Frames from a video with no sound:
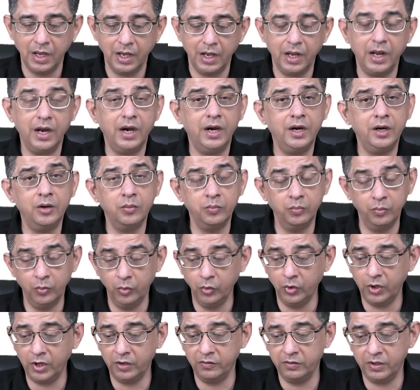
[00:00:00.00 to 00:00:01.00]
and
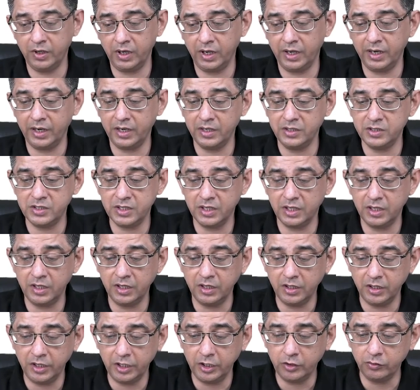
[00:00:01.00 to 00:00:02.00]
moreover I can
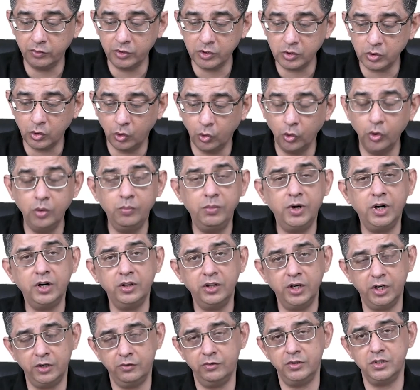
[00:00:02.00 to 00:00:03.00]
say it was whole blood
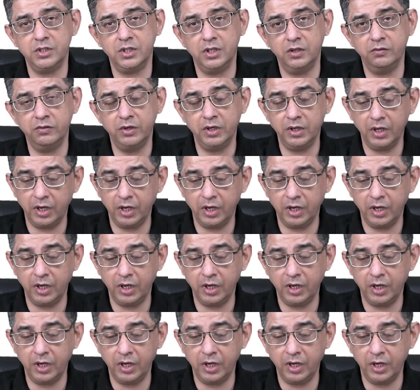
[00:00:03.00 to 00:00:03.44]
that was given.